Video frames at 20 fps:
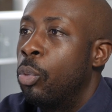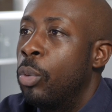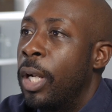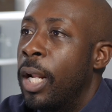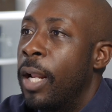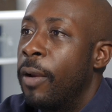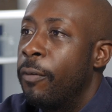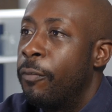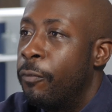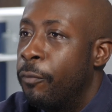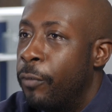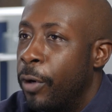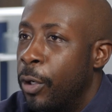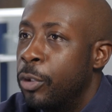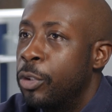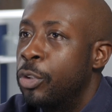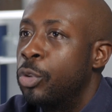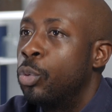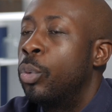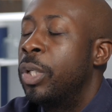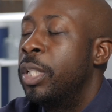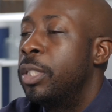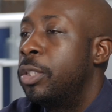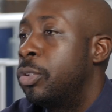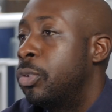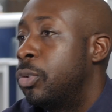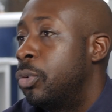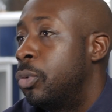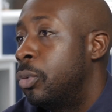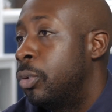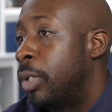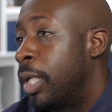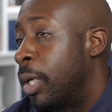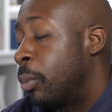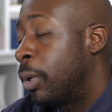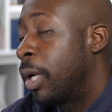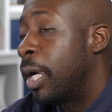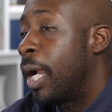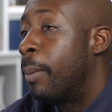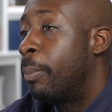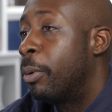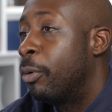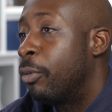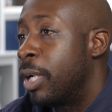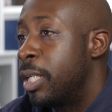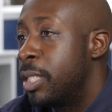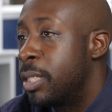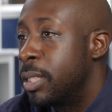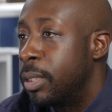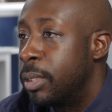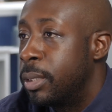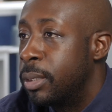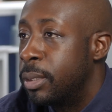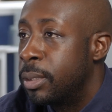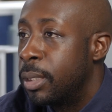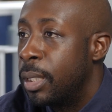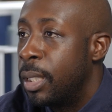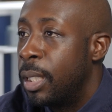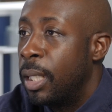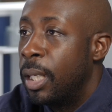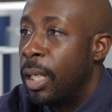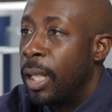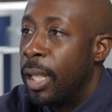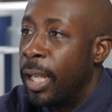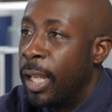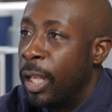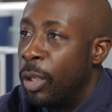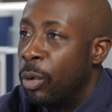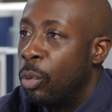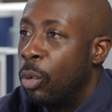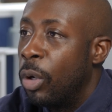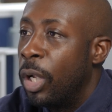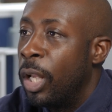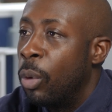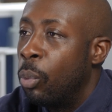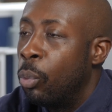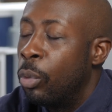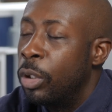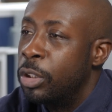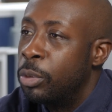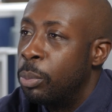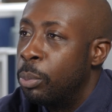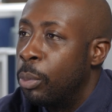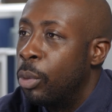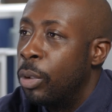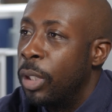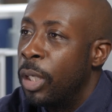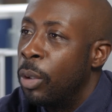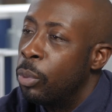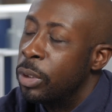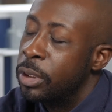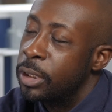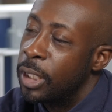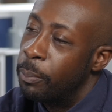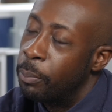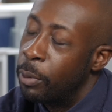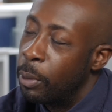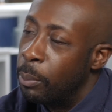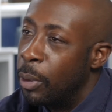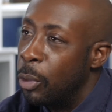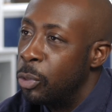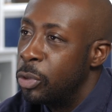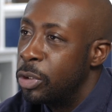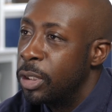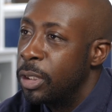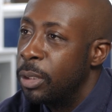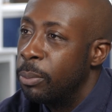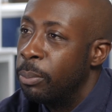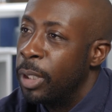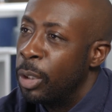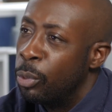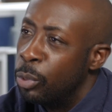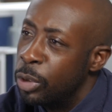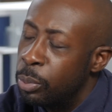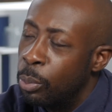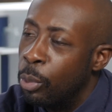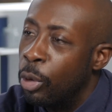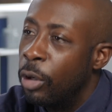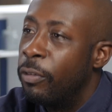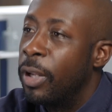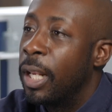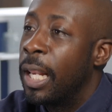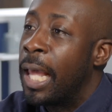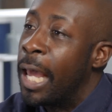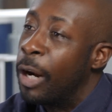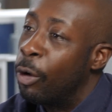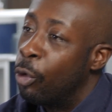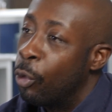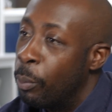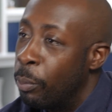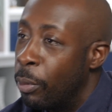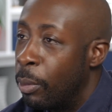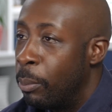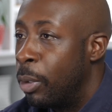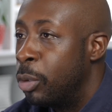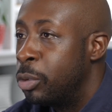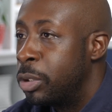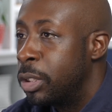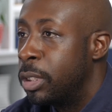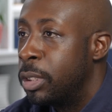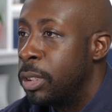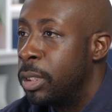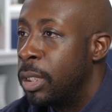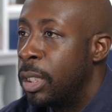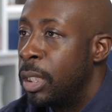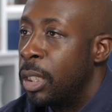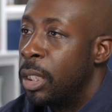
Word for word: when I first went to network operations, it, it was more it was a promotion, but it was more of a lateral promotion.